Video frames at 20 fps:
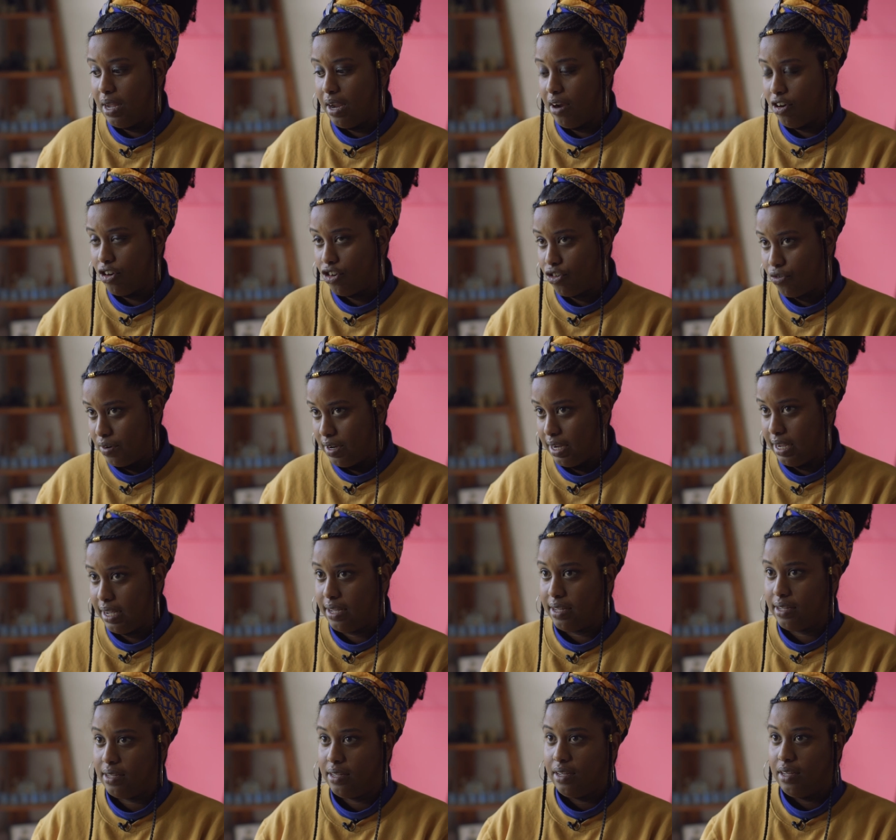
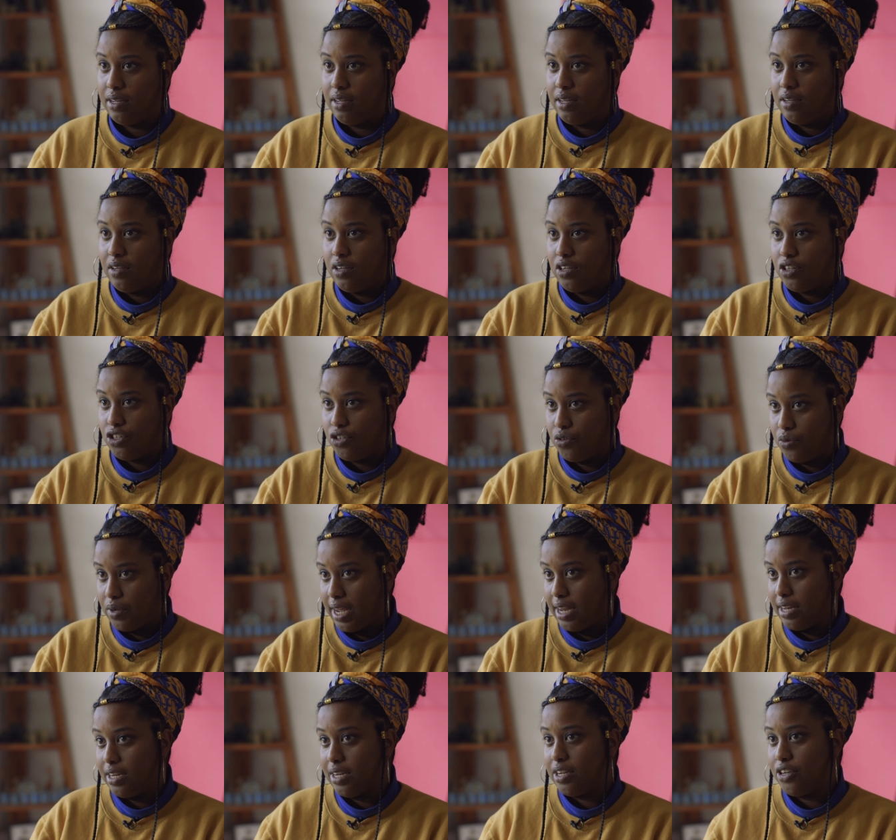Eritrea to
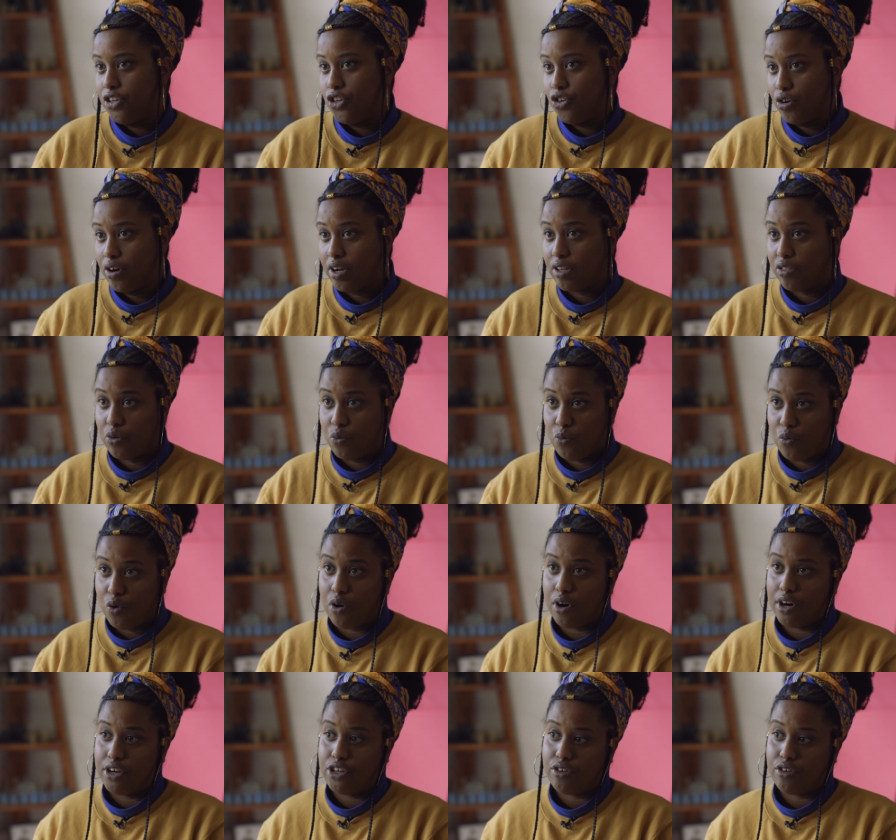Kenya during the war,